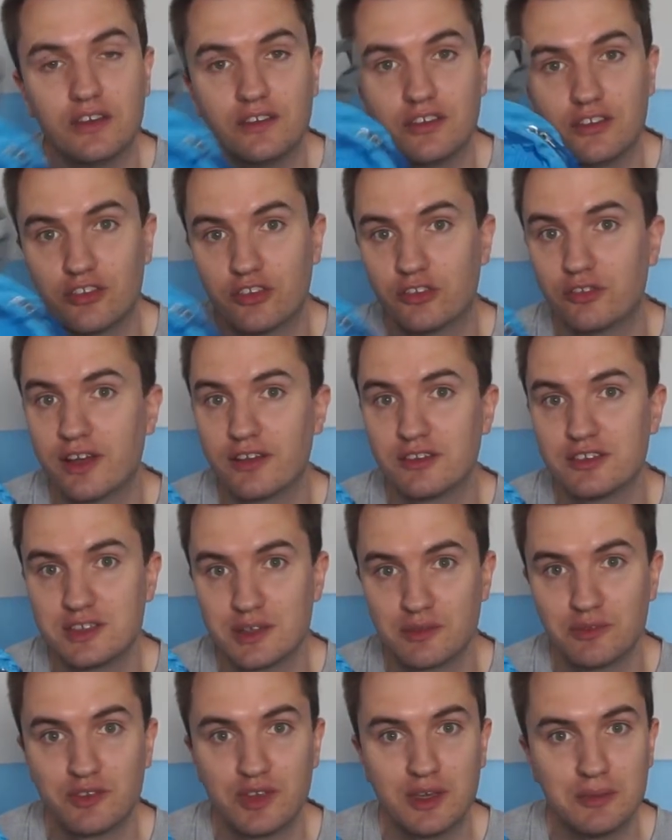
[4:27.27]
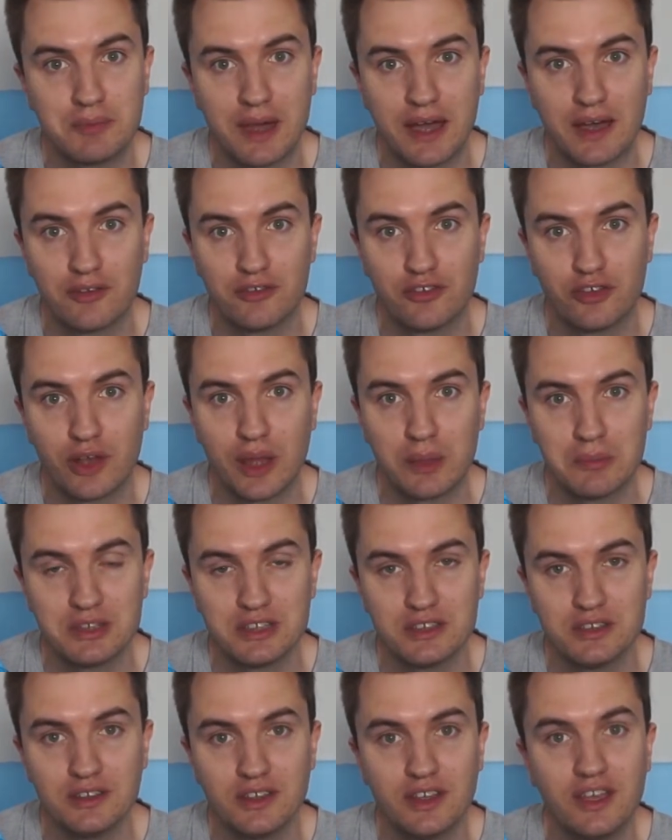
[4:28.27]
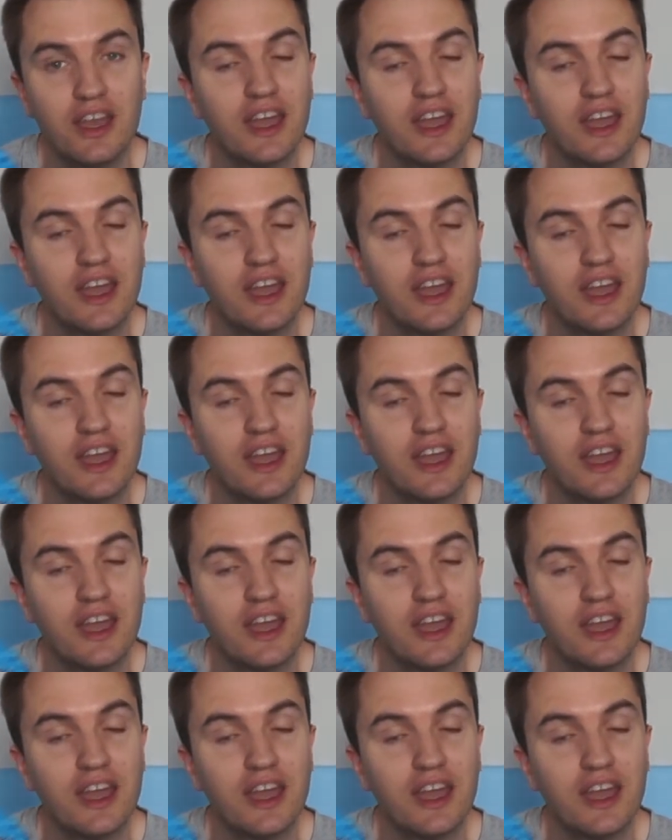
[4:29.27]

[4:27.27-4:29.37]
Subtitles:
this is around £17 on Amazon.